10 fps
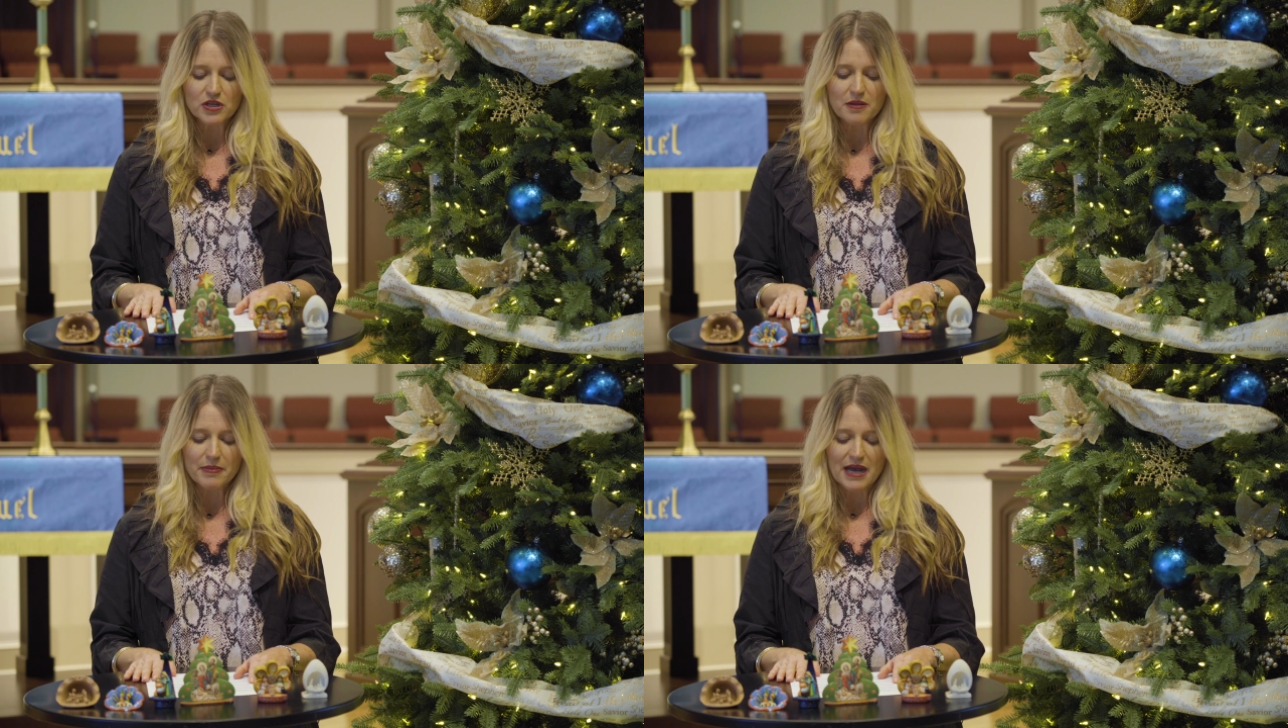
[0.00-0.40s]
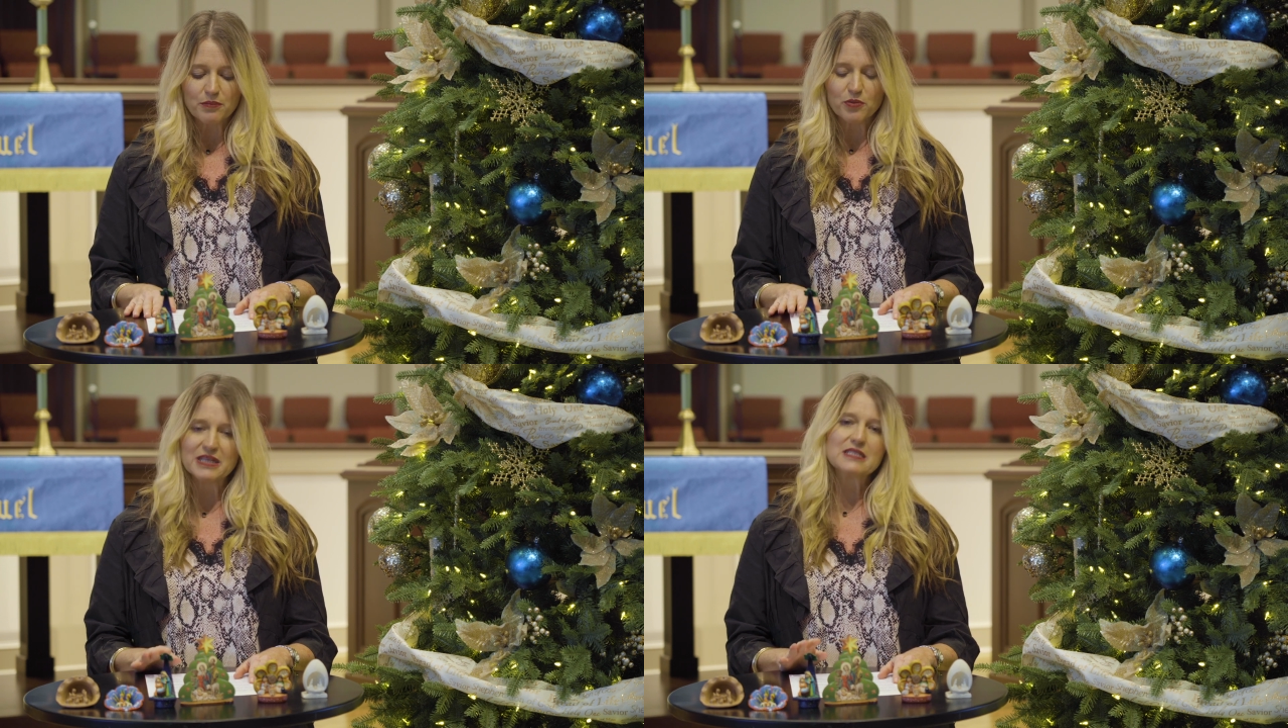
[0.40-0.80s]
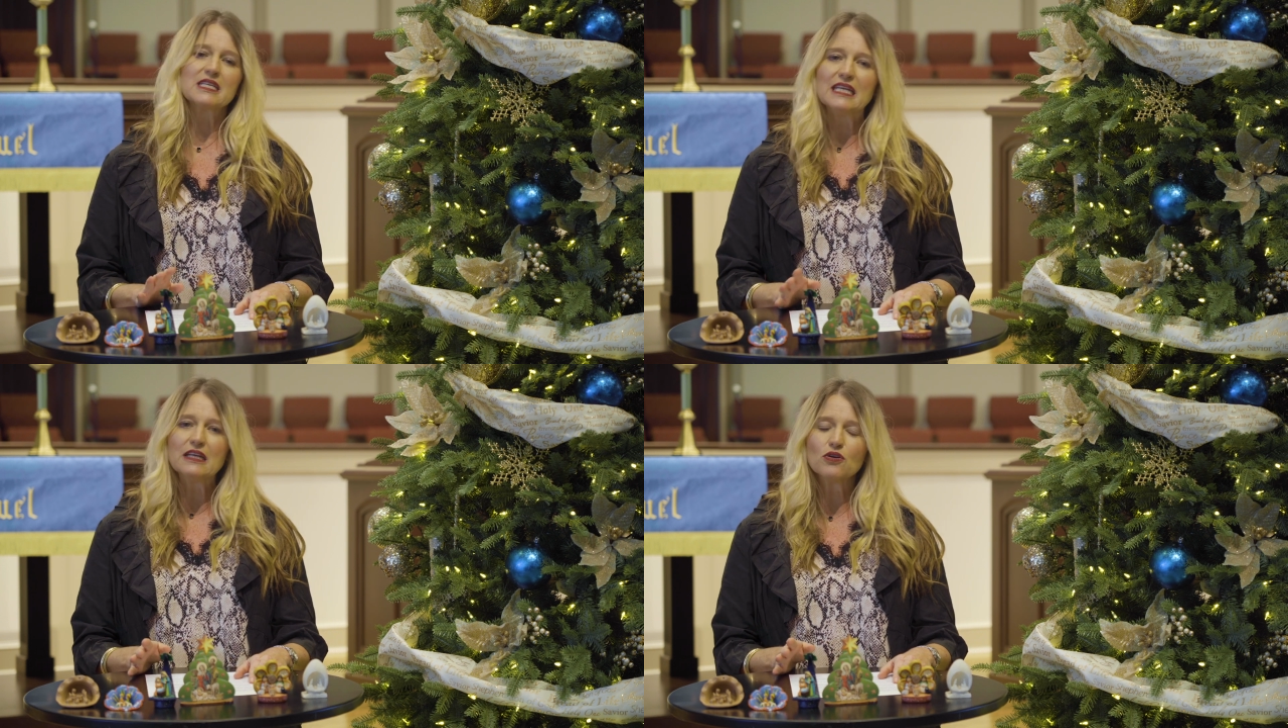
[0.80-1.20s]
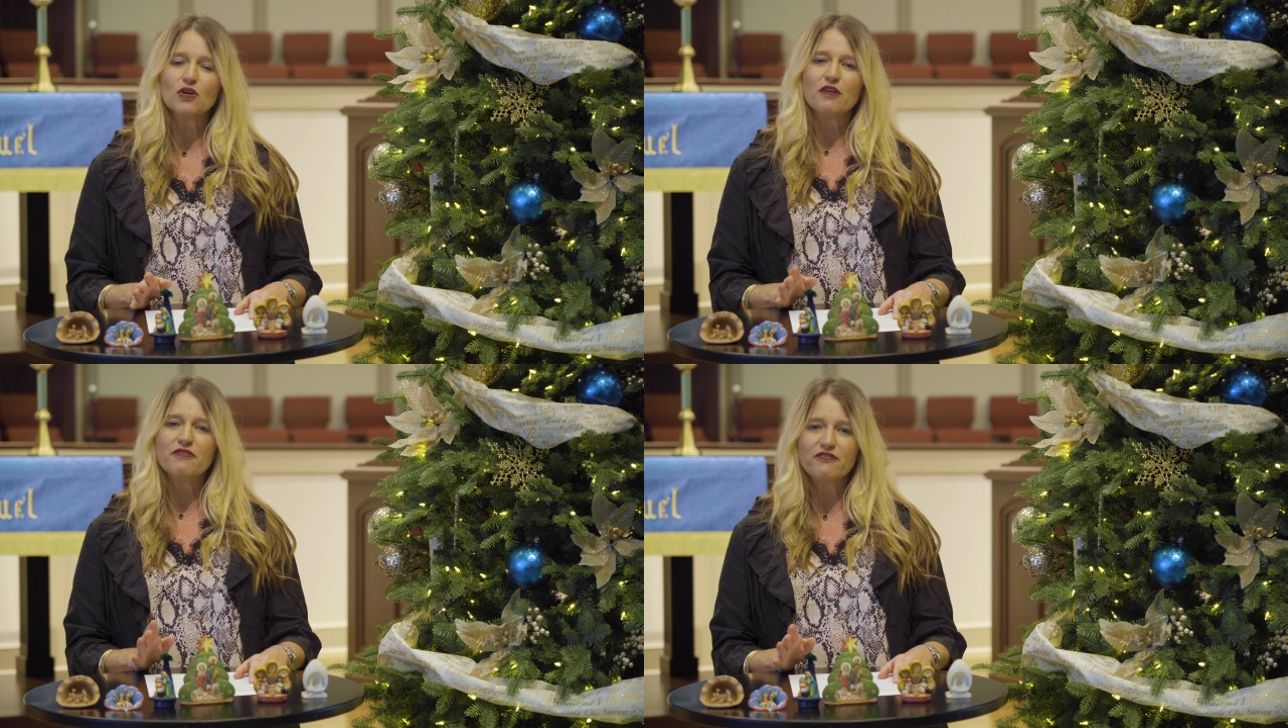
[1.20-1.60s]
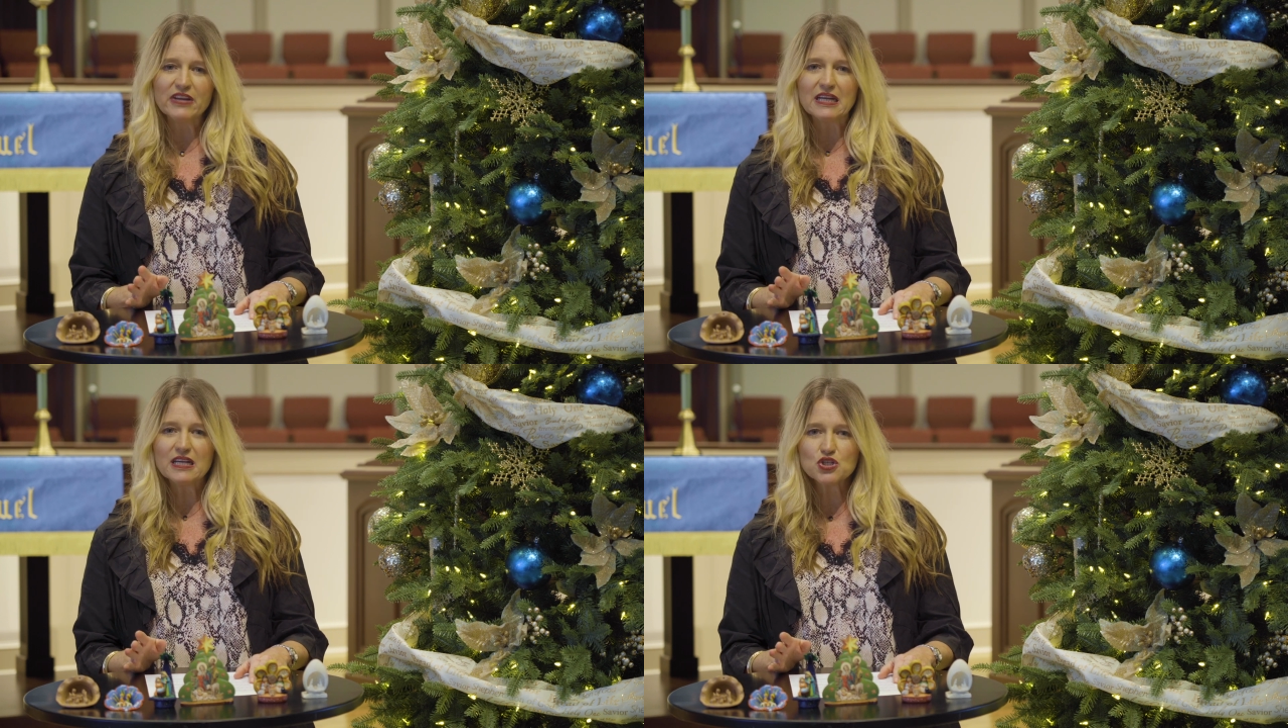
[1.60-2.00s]
in the Bible means either a
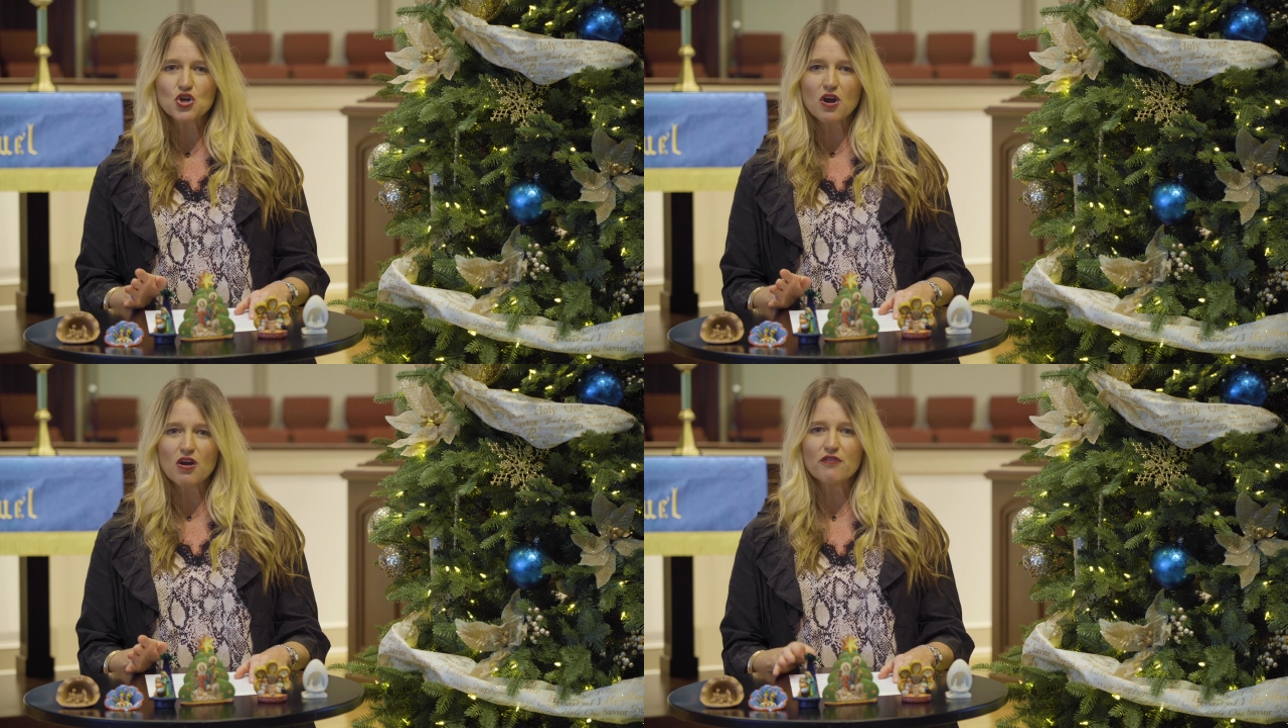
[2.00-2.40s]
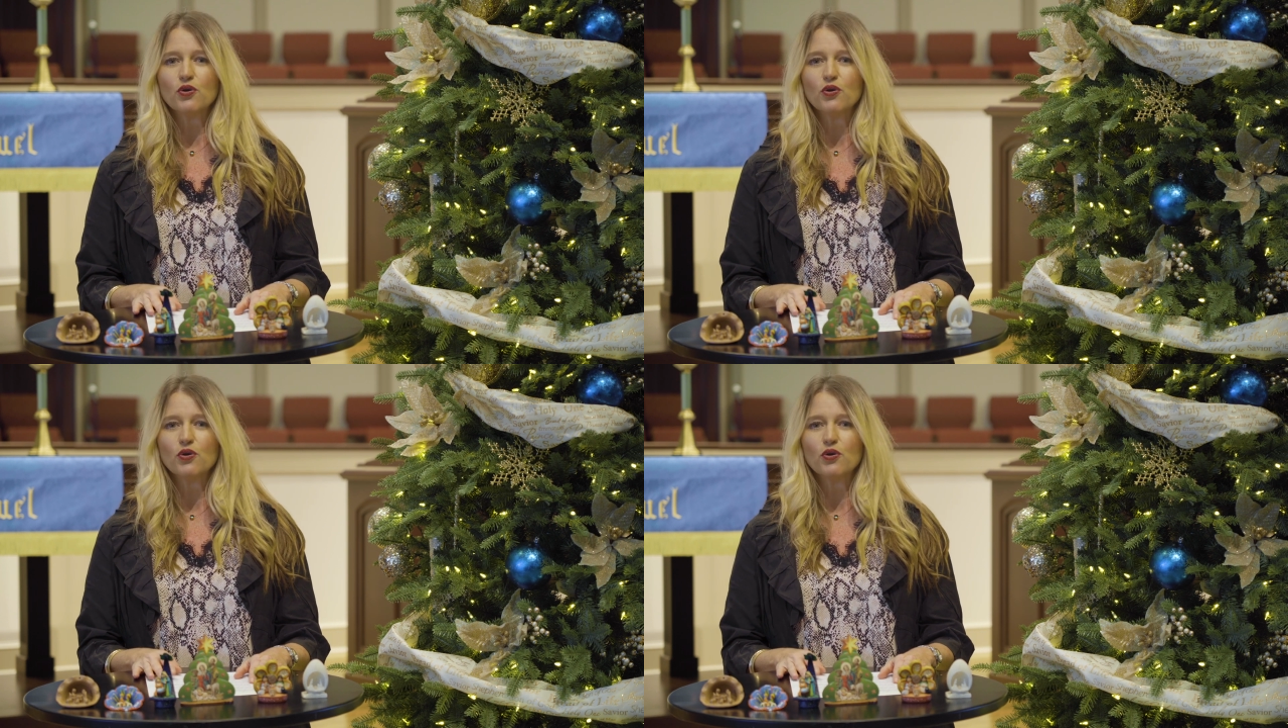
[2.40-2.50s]
feeding trough